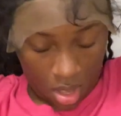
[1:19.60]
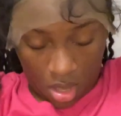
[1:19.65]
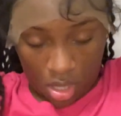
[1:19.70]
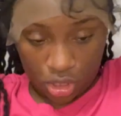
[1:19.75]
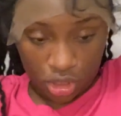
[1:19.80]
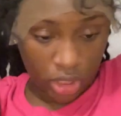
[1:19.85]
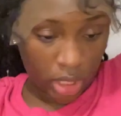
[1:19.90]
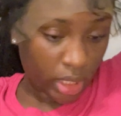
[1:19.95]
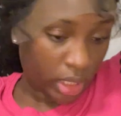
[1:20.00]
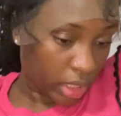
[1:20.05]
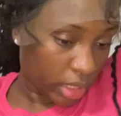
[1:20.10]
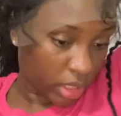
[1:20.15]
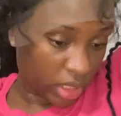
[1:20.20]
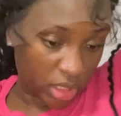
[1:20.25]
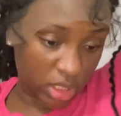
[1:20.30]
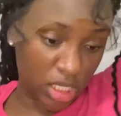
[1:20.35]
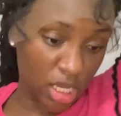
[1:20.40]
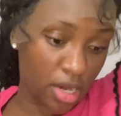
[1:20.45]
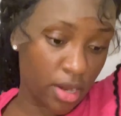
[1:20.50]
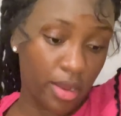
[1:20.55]
Trying to get
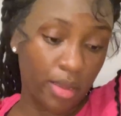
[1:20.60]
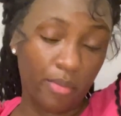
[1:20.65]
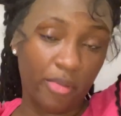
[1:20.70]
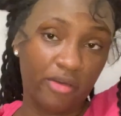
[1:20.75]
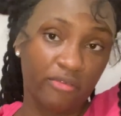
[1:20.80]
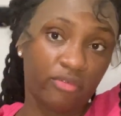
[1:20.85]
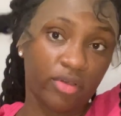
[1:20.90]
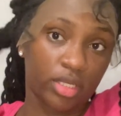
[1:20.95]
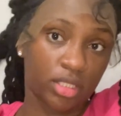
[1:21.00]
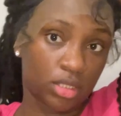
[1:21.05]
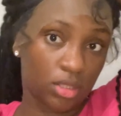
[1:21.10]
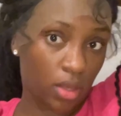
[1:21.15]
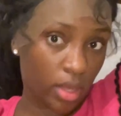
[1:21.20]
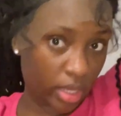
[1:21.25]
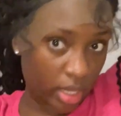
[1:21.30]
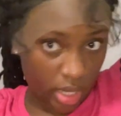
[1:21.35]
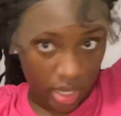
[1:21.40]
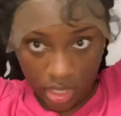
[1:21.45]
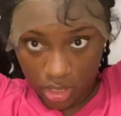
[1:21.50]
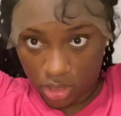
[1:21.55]
this hair out my face so I
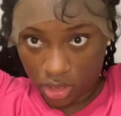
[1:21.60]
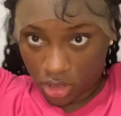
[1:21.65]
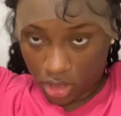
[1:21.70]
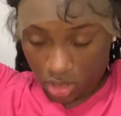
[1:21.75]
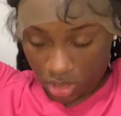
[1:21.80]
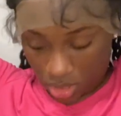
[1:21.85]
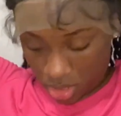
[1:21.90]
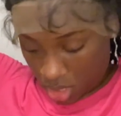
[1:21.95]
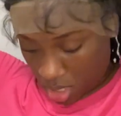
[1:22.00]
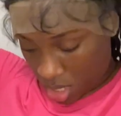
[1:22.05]
can actually